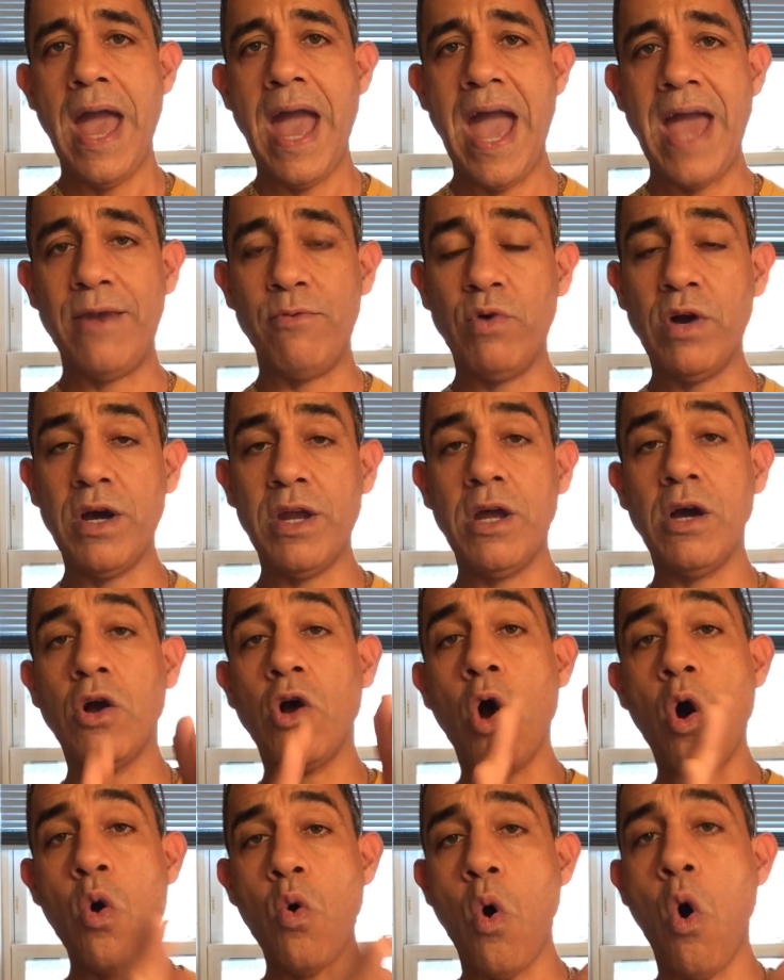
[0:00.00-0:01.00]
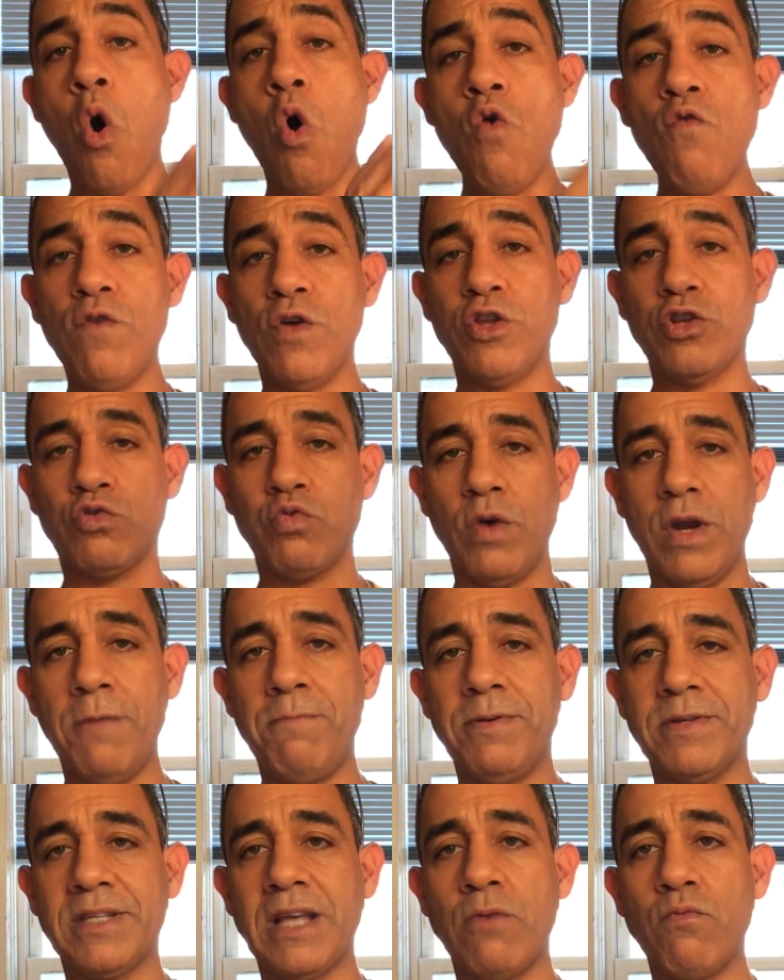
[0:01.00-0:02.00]
And we're going to go over the
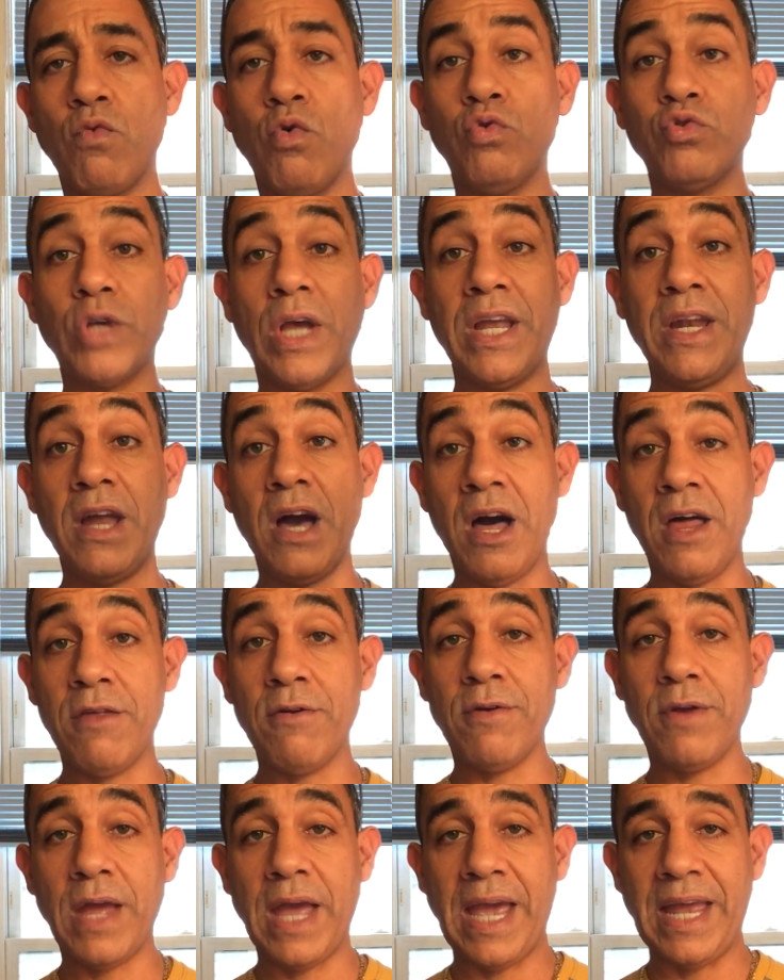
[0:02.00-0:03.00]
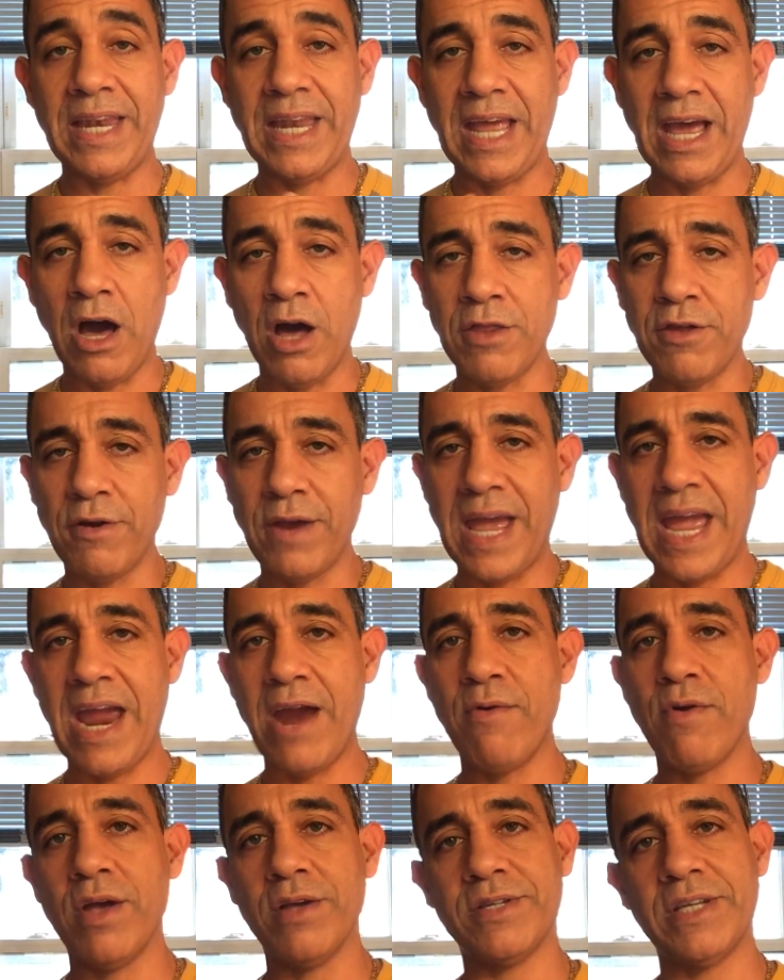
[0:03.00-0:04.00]
20% rules in other
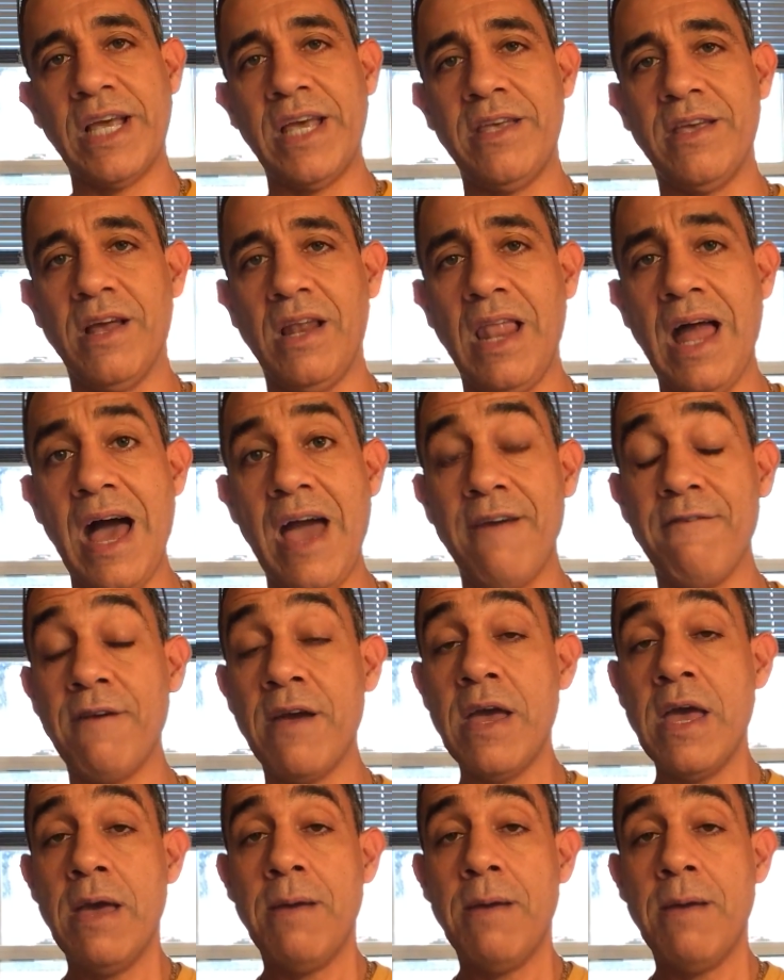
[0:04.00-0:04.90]
areas in your life,